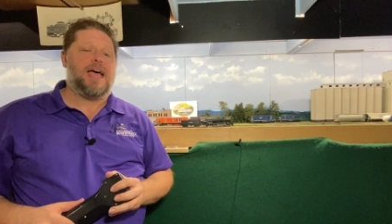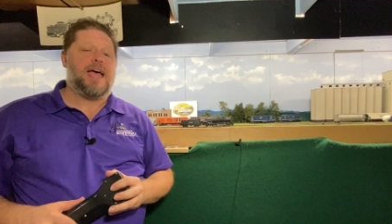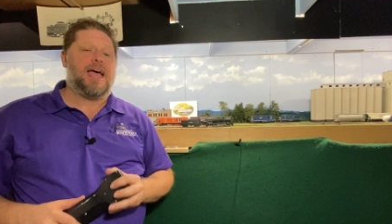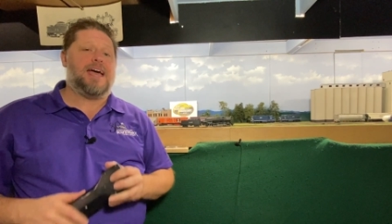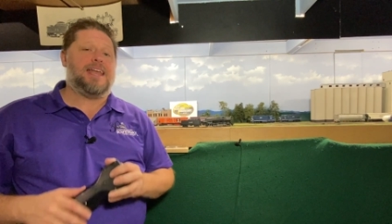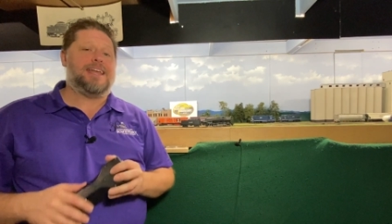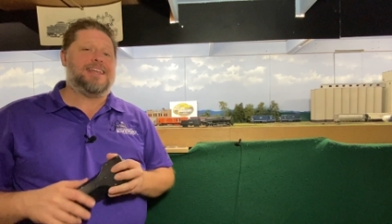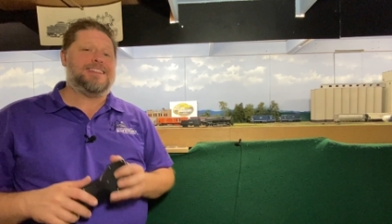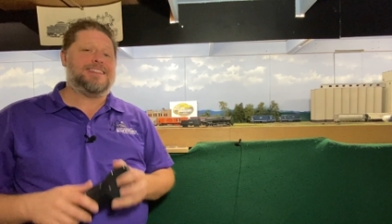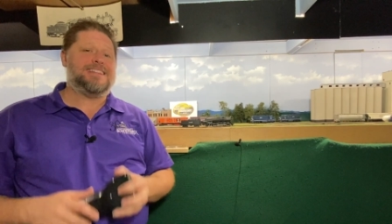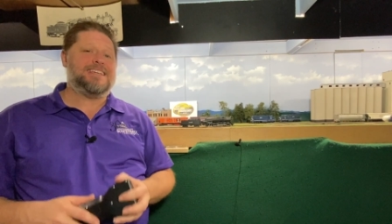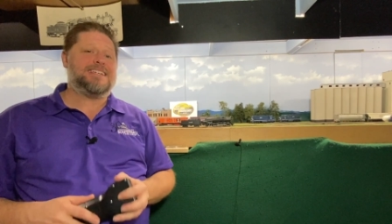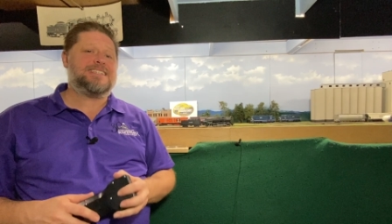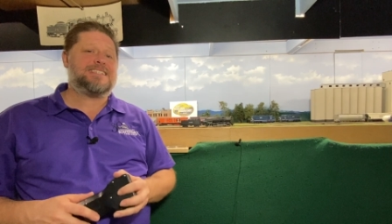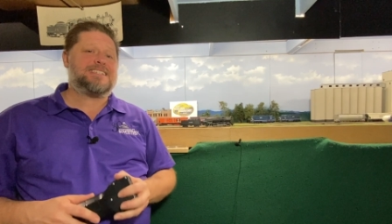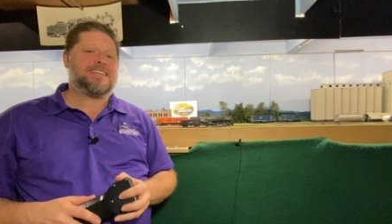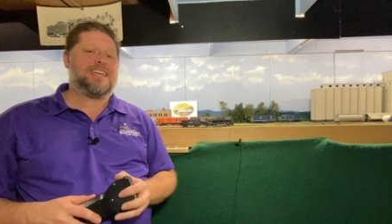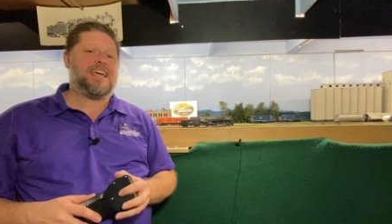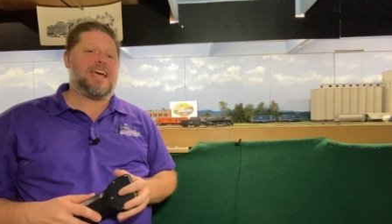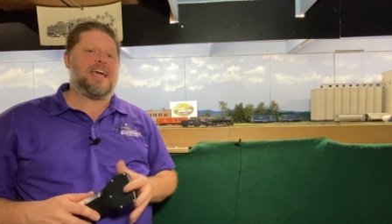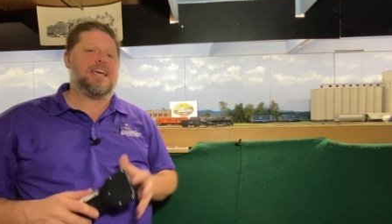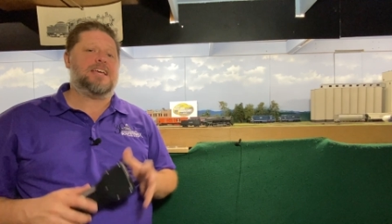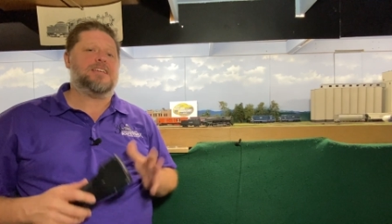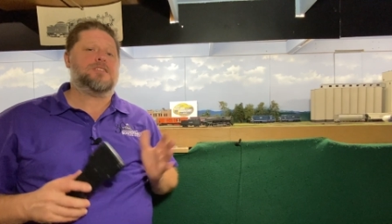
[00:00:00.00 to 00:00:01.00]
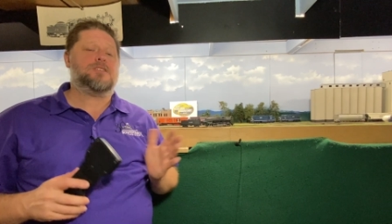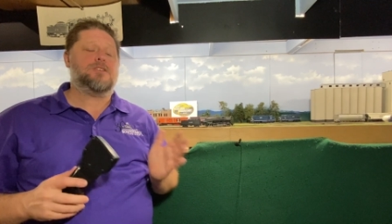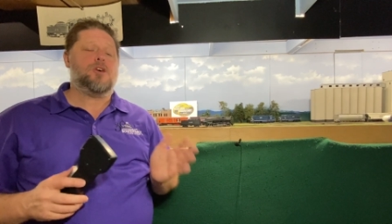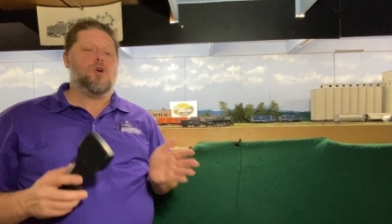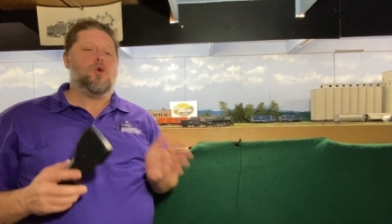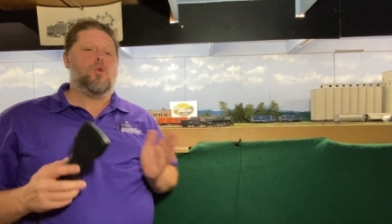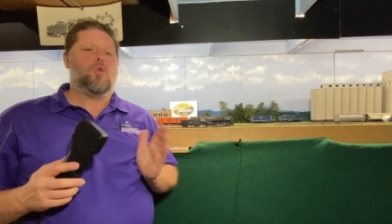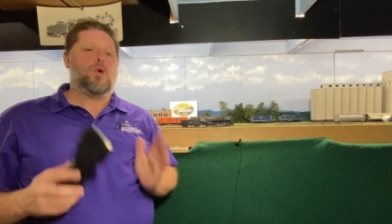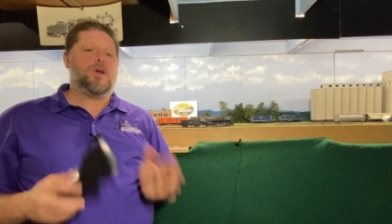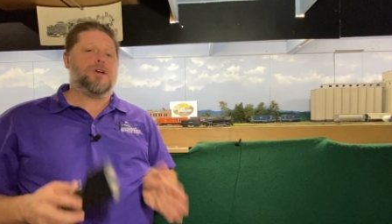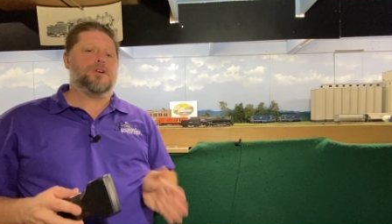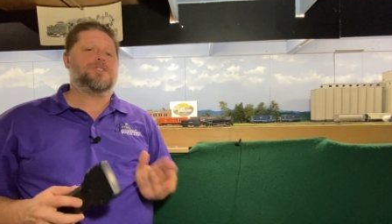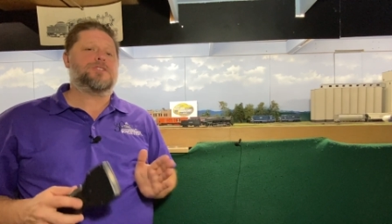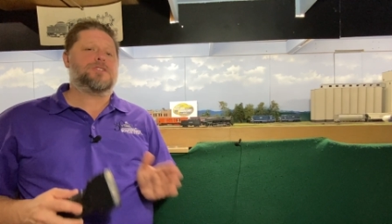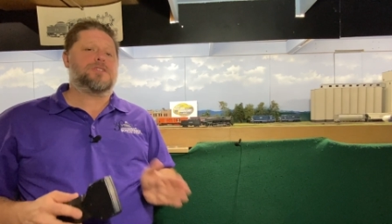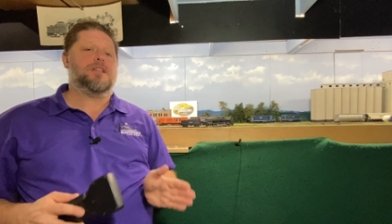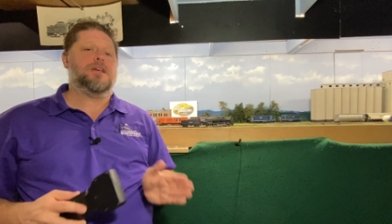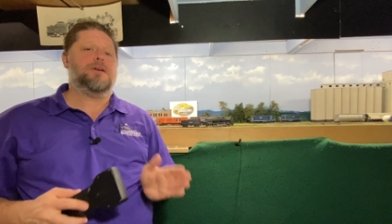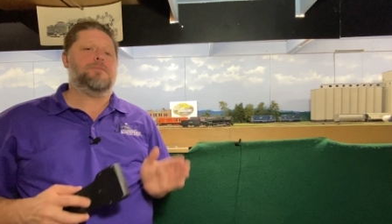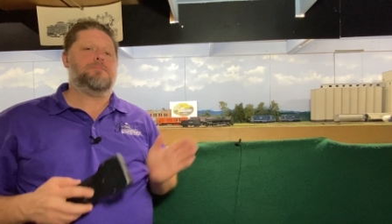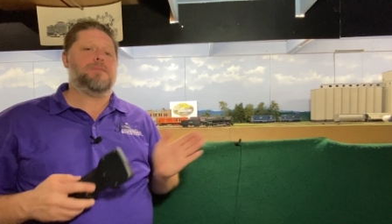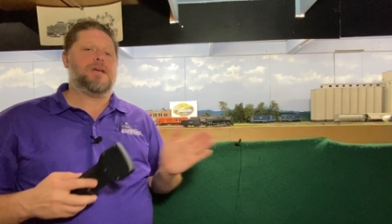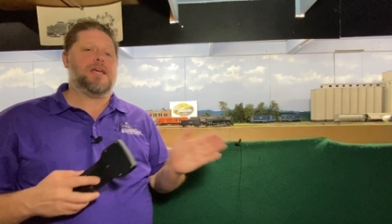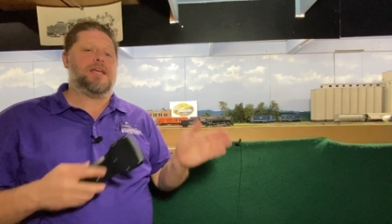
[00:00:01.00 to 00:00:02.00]
And in this case, wheel
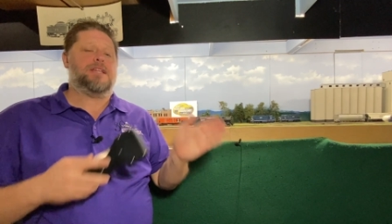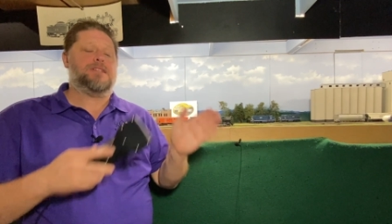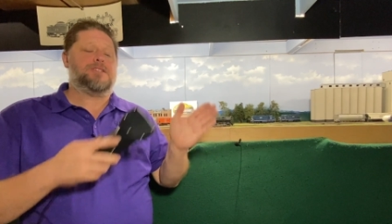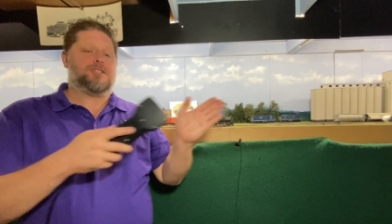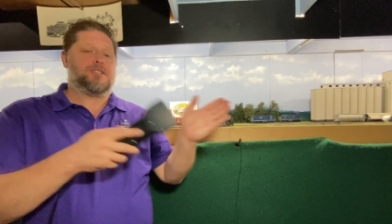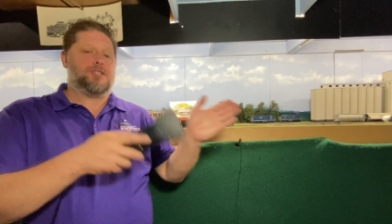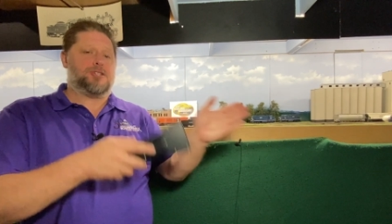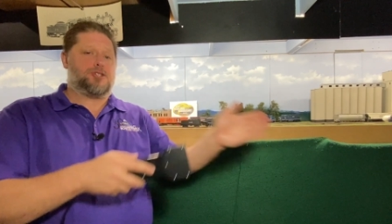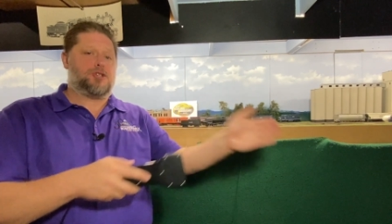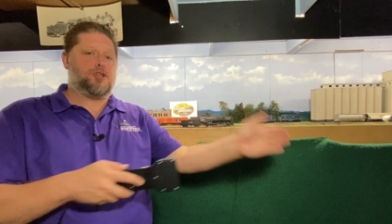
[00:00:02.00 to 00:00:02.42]
slip means the